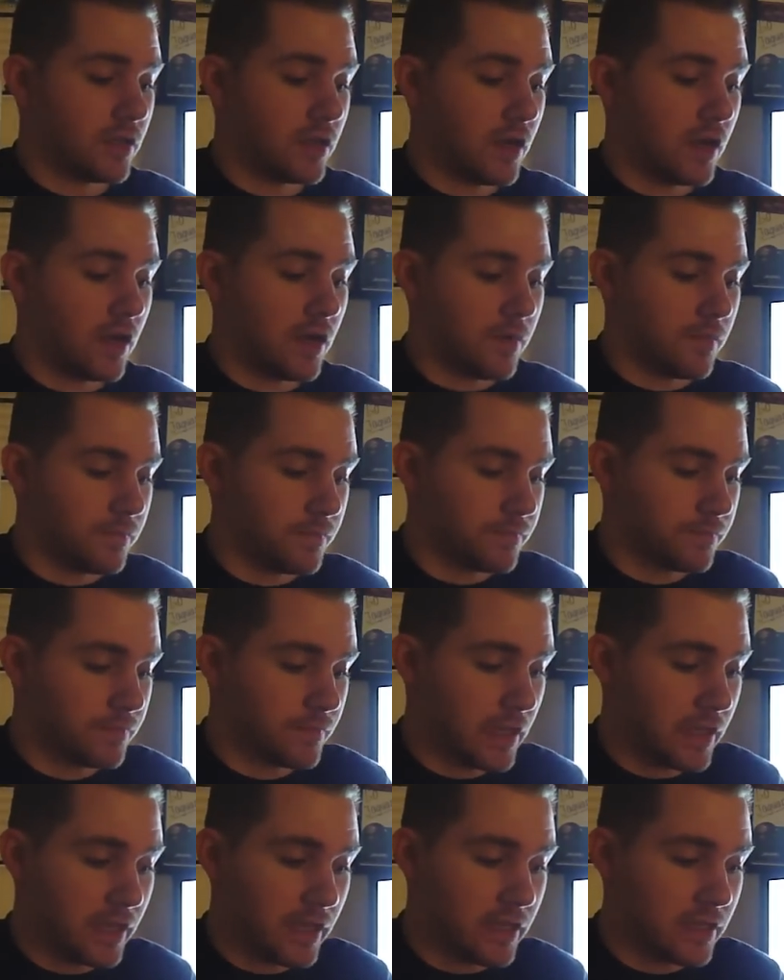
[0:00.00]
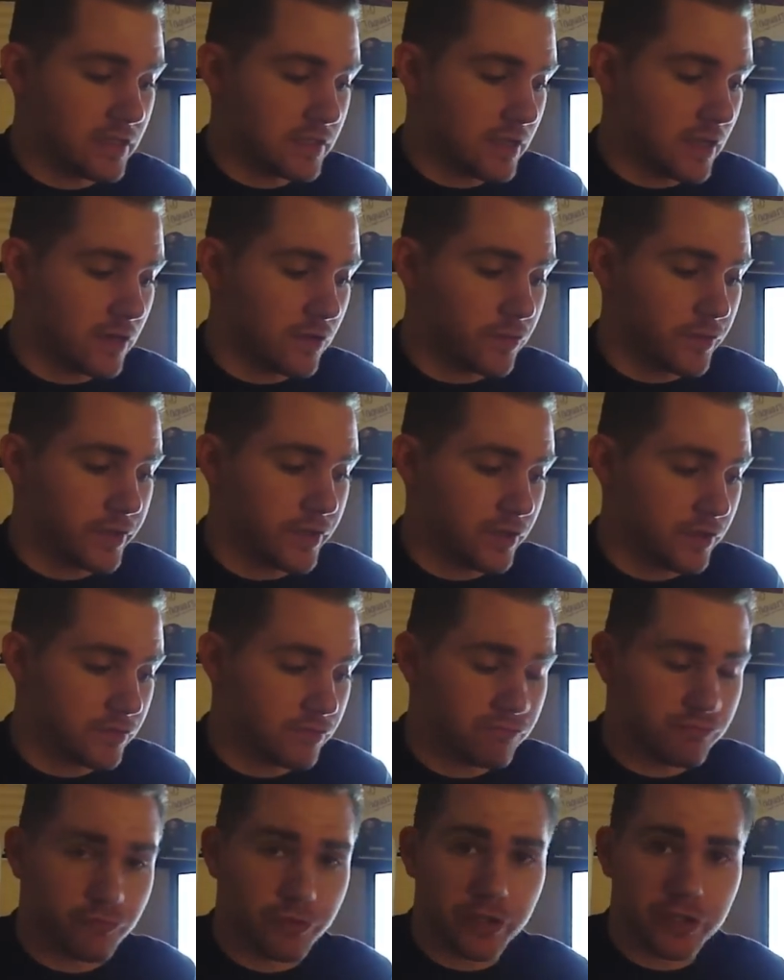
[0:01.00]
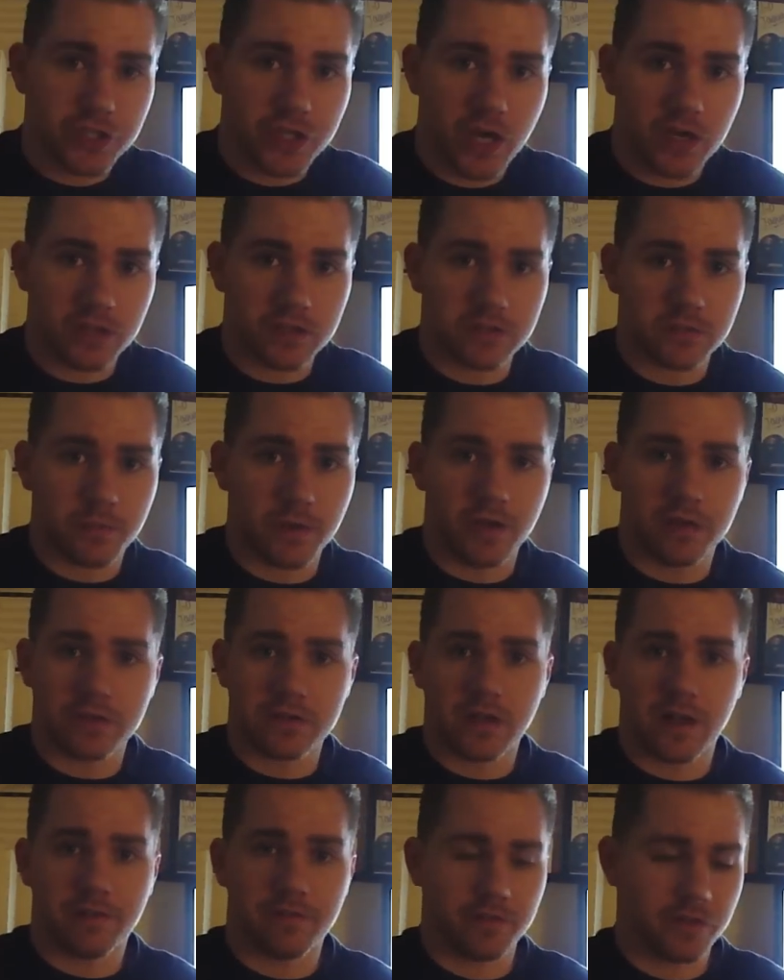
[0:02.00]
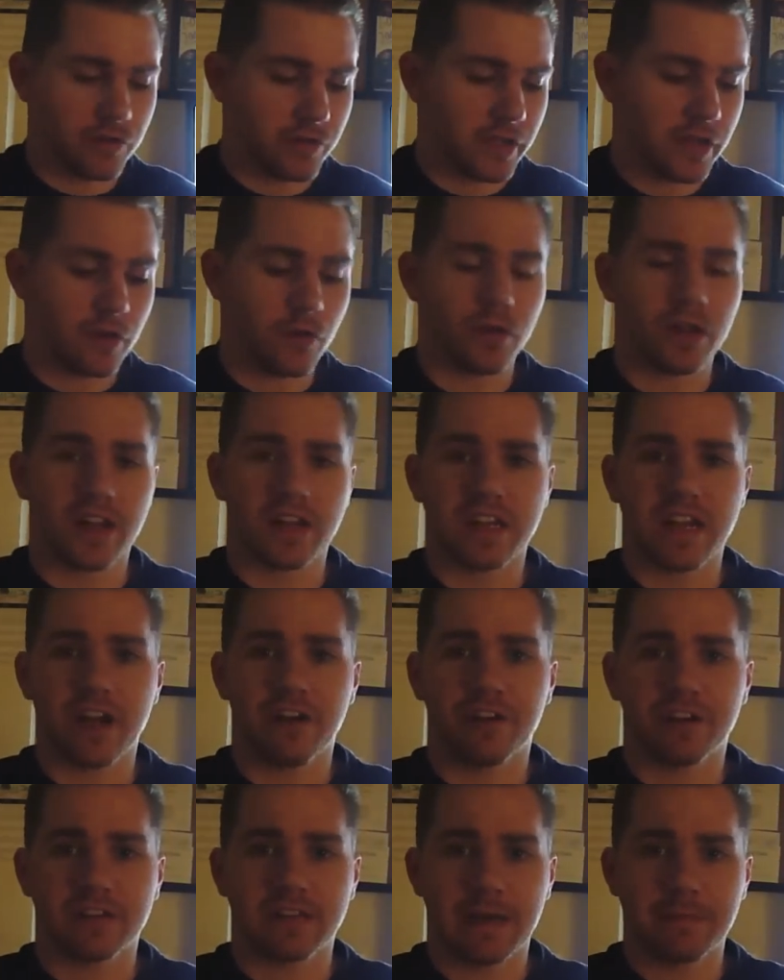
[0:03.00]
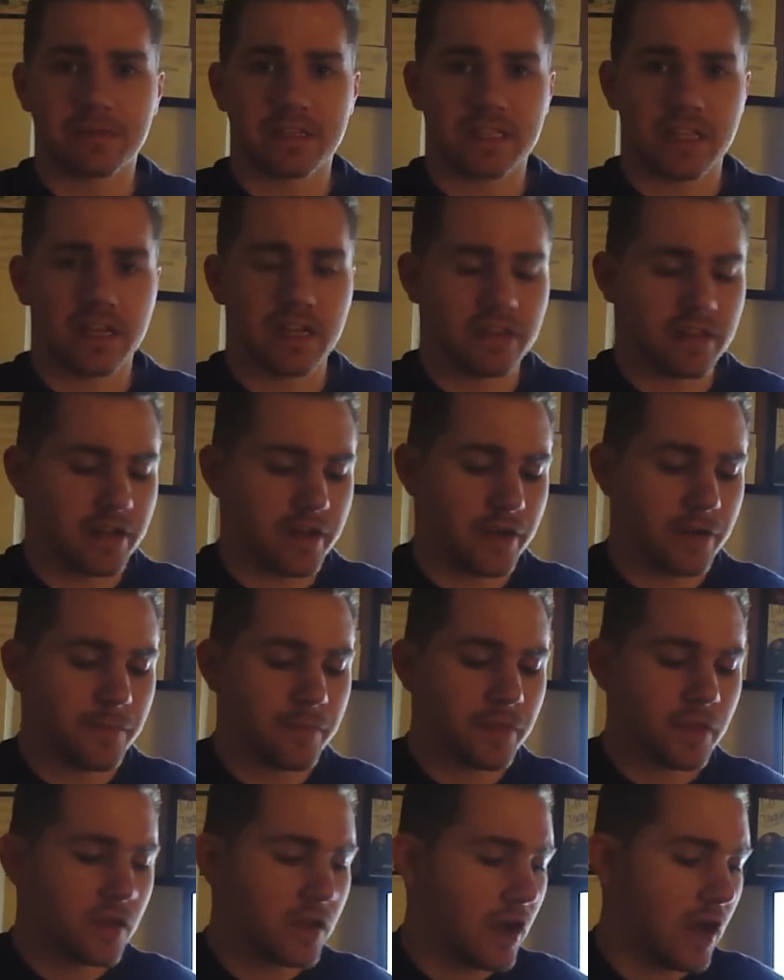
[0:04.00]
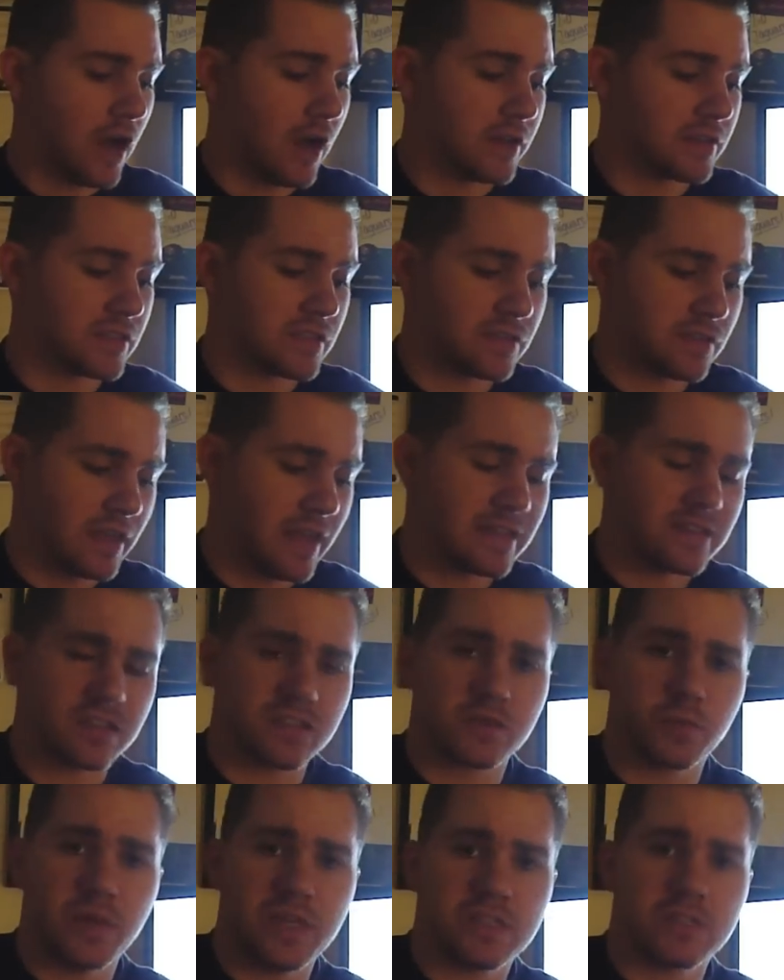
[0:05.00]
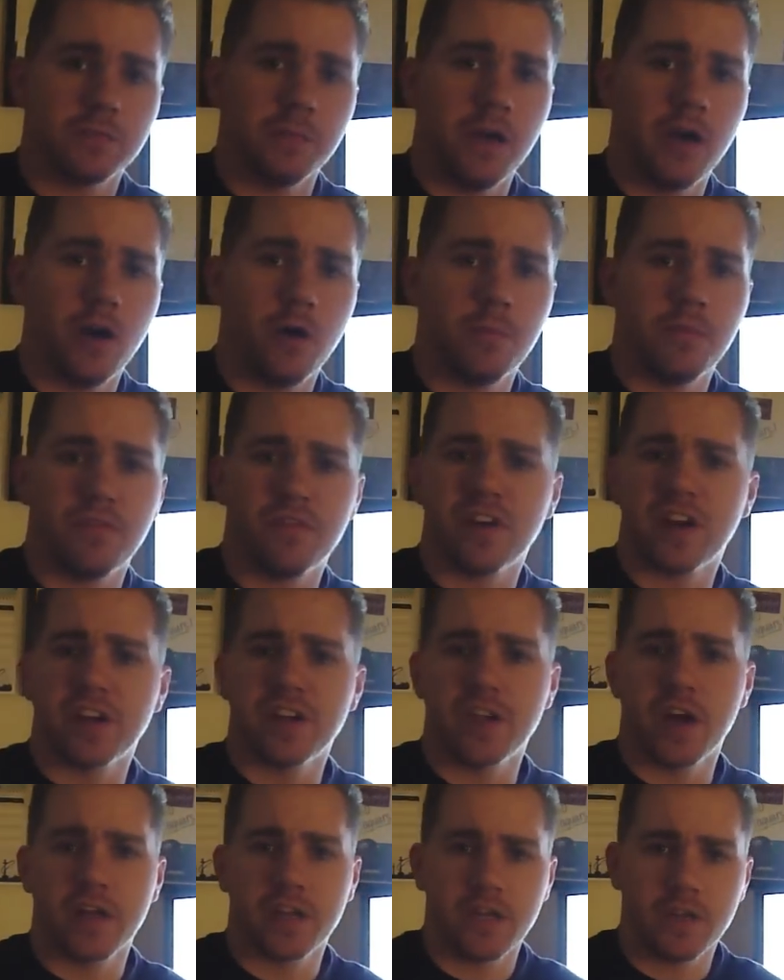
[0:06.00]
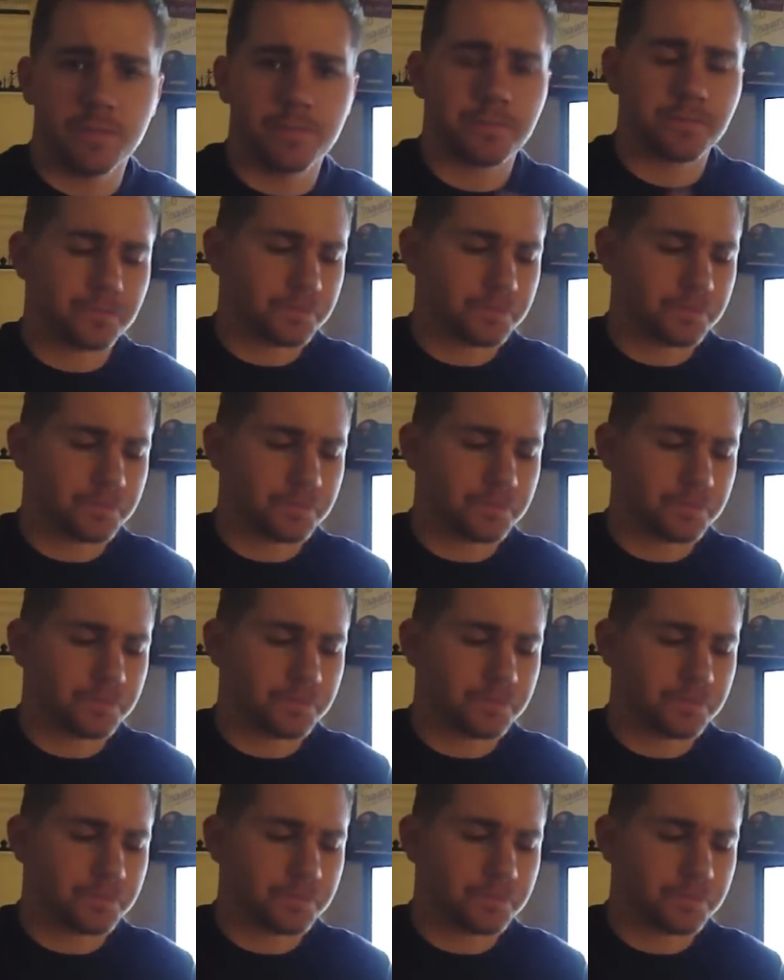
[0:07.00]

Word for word: Um, again, it's not a real real chocolate smell. It's not you don't get a whole lot of dairy type scent in there. Uh, it has a sweet smell, but very nutty.